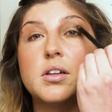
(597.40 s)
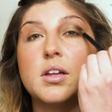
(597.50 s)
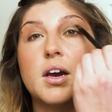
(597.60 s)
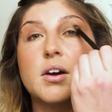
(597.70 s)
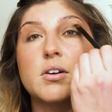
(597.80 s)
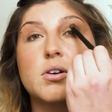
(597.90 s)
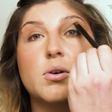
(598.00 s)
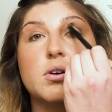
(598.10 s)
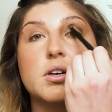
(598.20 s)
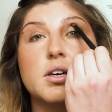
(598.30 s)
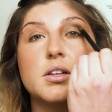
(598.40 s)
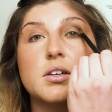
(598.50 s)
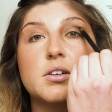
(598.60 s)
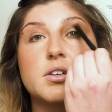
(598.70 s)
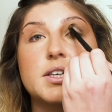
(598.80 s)
the outer corner and
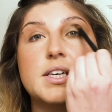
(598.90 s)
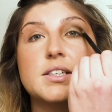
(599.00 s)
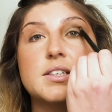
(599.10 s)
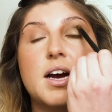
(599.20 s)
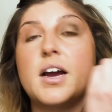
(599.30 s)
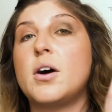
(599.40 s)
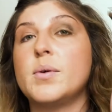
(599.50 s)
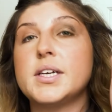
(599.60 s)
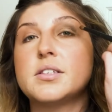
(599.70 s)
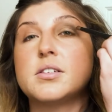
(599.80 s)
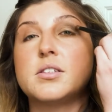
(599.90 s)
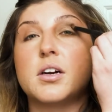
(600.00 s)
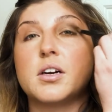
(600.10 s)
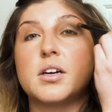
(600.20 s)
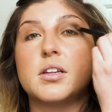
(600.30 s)
the crease. I always
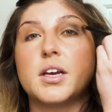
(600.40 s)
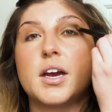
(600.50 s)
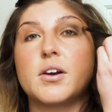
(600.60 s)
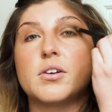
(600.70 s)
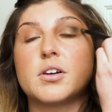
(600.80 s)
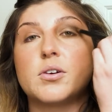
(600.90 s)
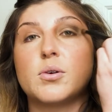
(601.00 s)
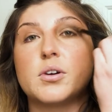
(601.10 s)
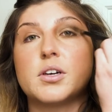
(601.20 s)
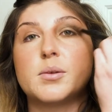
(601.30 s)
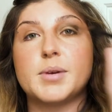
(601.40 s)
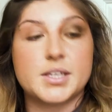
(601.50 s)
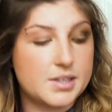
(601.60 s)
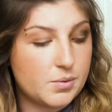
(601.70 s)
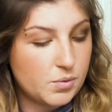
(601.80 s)
start on the outer corner
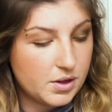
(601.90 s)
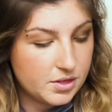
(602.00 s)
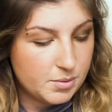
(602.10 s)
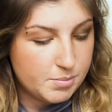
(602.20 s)
because I want the